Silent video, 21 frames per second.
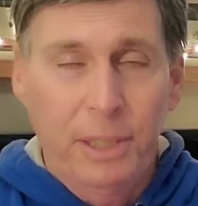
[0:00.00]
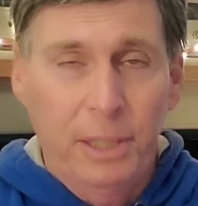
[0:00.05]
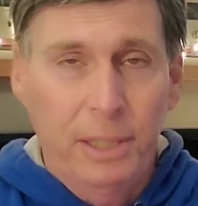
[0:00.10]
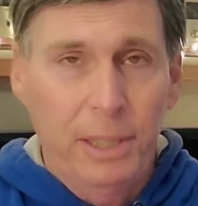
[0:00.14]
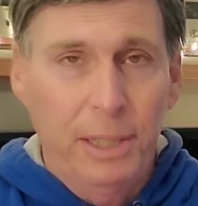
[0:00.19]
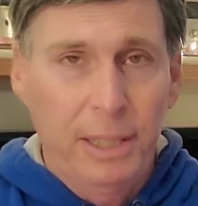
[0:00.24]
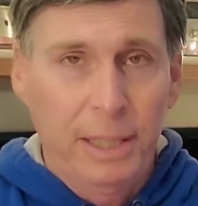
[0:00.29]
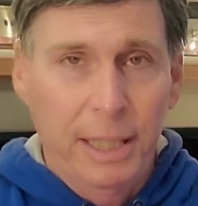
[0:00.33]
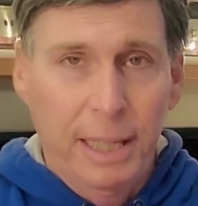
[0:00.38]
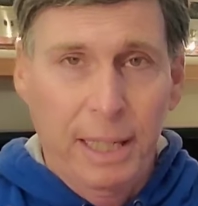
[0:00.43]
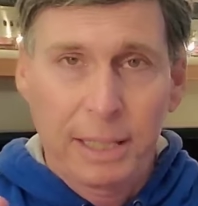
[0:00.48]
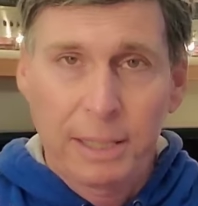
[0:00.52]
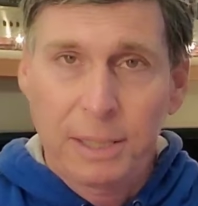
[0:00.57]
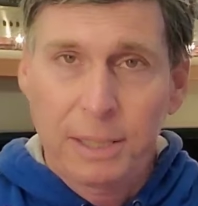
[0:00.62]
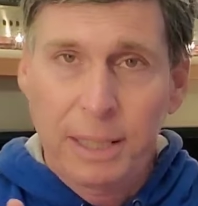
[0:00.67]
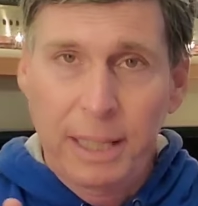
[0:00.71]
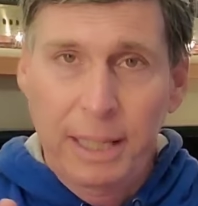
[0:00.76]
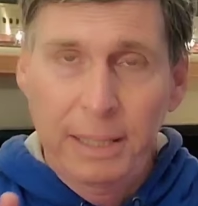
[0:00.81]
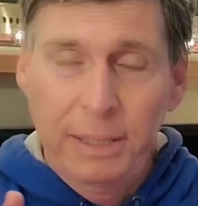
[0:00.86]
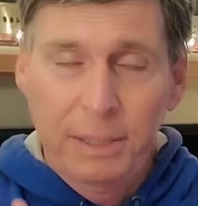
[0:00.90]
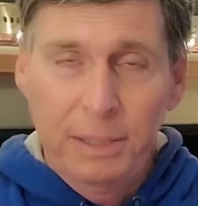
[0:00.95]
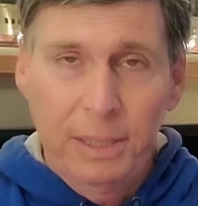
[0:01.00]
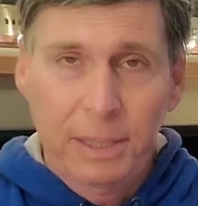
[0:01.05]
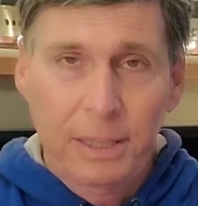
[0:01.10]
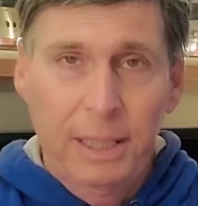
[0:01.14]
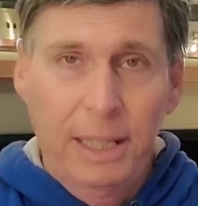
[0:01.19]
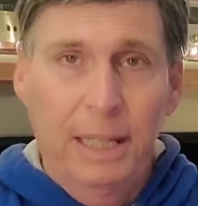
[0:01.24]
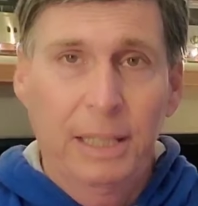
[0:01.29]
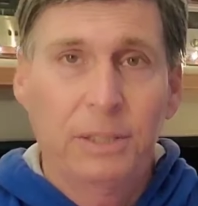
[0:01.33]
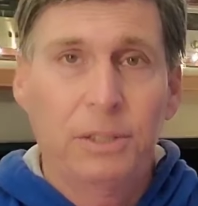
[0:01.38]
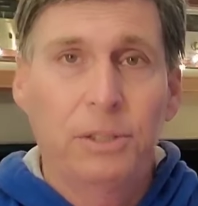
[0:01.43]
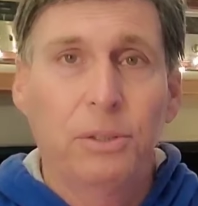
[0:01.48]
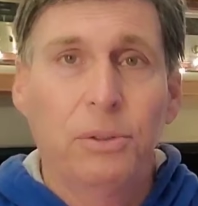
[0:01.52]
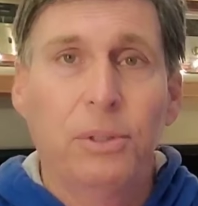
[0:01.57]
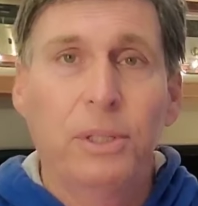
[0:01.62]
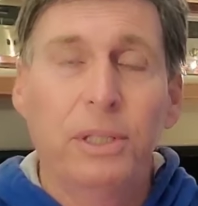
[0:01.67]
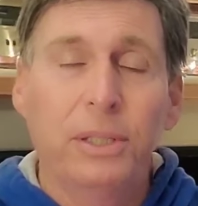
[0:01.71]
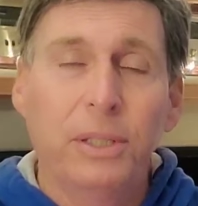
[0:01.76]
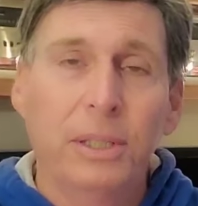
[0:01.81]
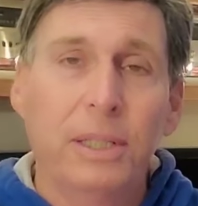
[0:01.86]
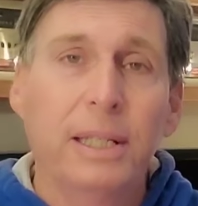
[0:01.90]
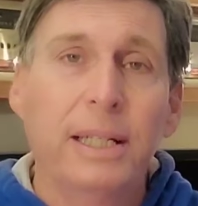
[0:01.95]
and the United States did not
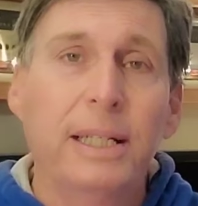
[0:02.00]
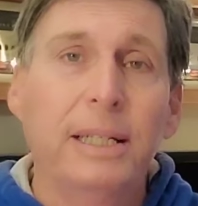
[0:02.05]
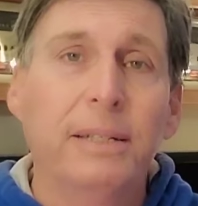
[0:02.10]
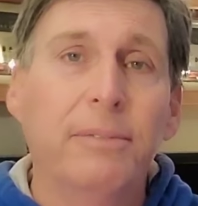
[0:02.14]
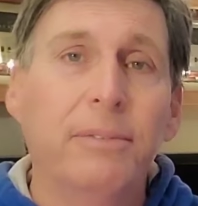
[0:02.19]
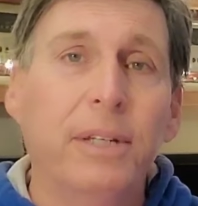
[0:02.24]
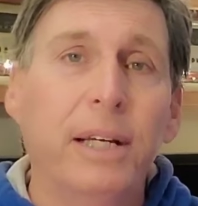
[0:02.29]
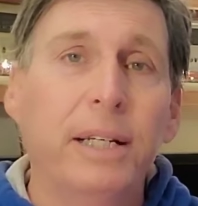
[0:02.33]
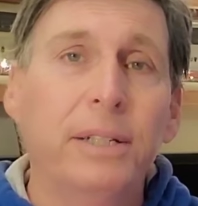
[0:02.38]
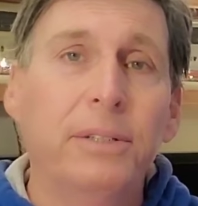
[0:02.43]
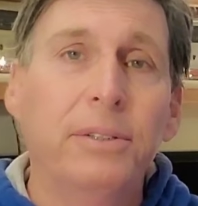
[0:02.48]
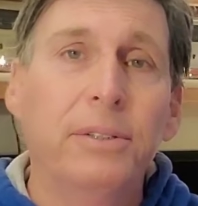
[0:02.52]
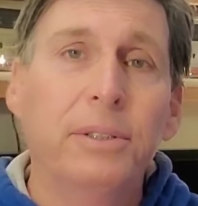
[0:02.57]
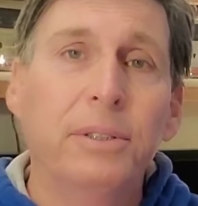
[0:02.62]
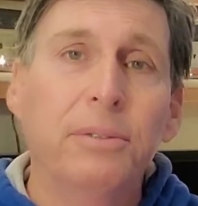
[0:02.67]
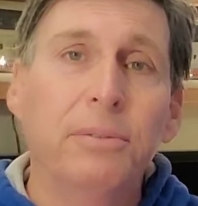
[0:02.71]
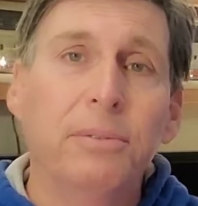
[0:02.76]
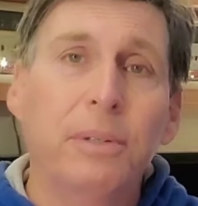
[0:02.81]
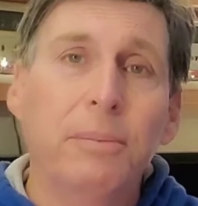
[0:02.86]
join the League of Nations.